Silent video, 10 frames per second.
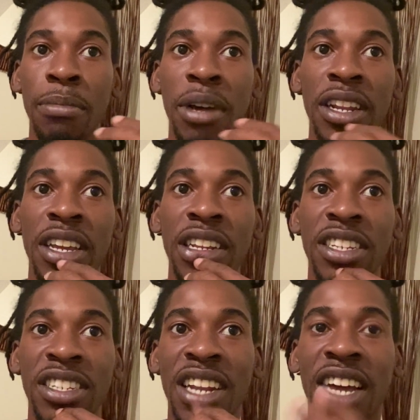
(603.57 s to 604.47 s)
money and
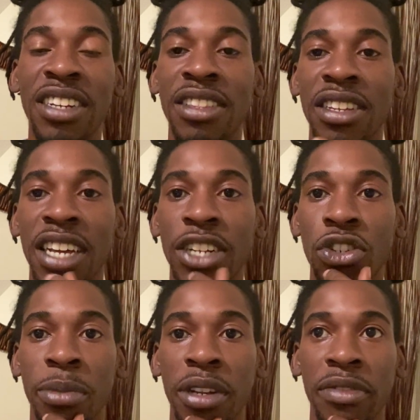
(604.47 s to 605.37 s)
it's not to the
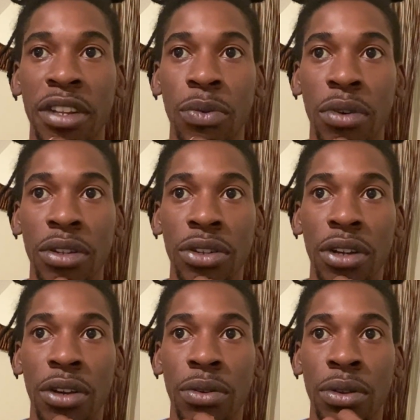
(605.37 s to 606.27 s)
detriment of anyone, you
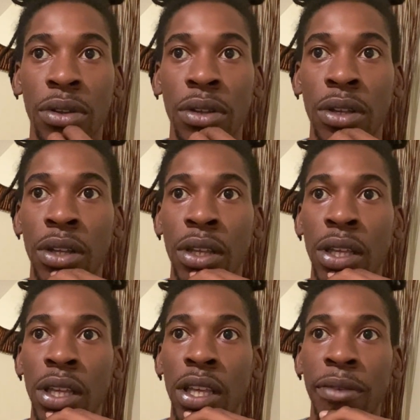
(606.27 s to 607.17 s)
know?
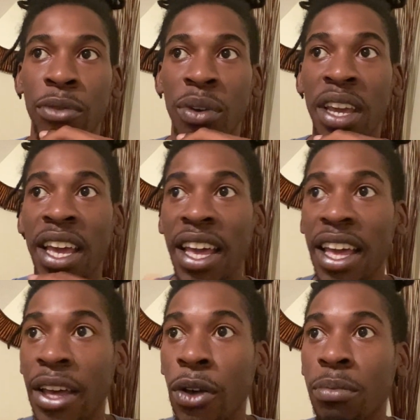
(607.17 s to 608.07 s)
If you can't
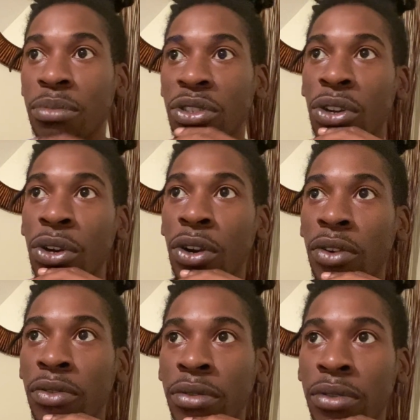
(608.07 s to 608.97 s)
help
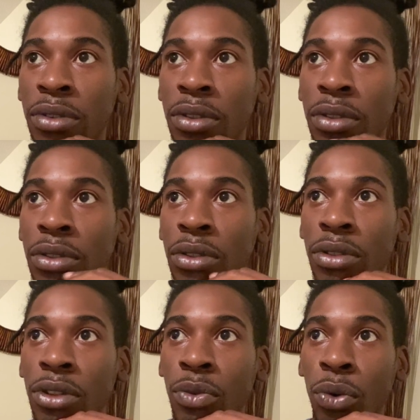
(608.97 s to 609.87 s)
serve
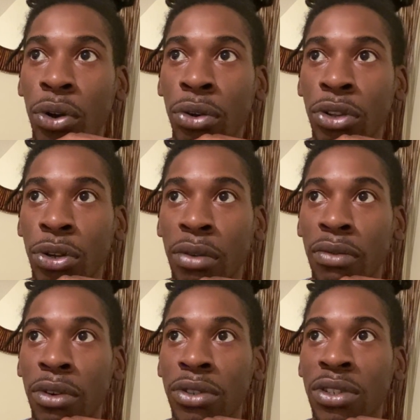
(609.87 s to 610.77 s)
the world, the
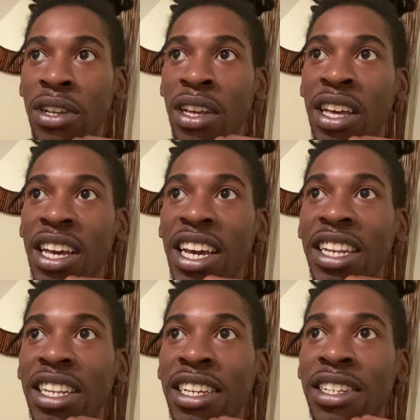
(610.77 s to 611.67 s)
universe, at
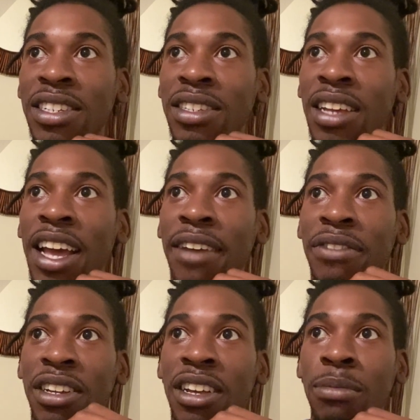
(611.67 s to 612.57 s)
least have
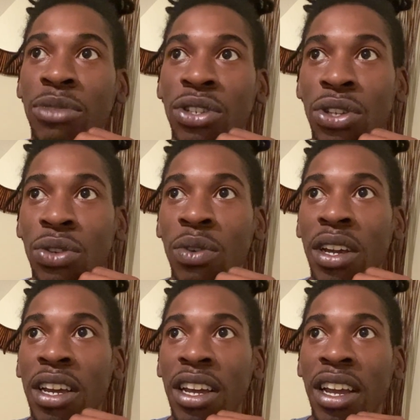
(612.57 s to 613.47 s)
it come to you
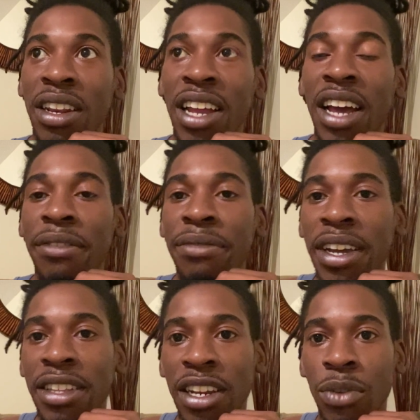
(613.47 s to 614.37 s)
and not
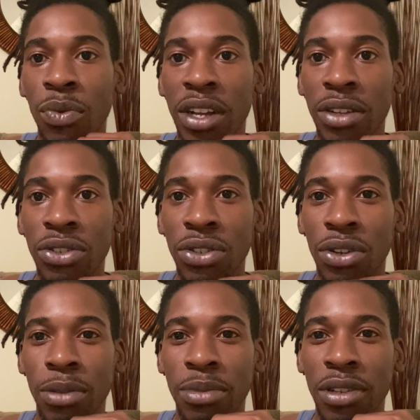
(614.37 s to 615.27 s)
affect anyone else. You know
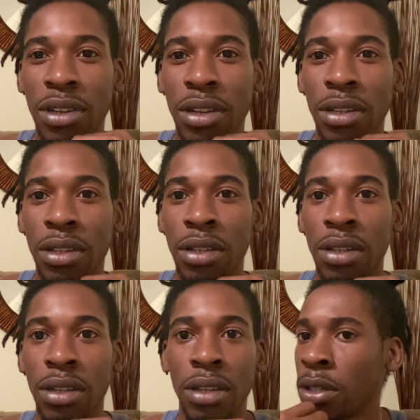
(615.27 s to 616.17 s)
what I'm saying?
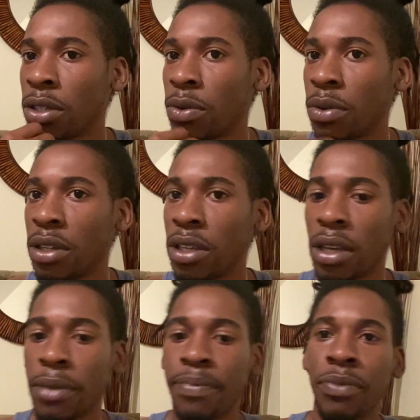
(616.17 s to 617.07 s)
So,
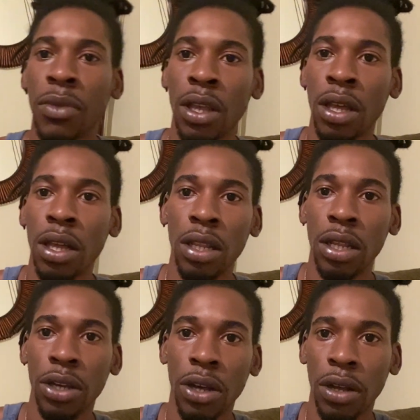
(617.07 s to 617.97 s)
yeah.
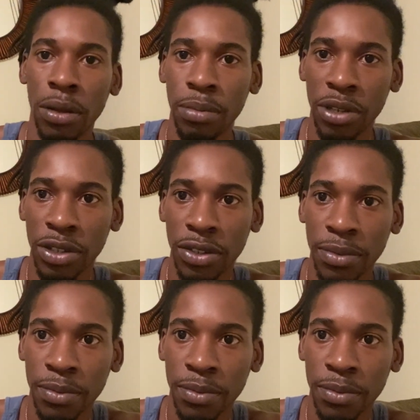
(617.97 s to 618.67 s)
Love y'all. Peace.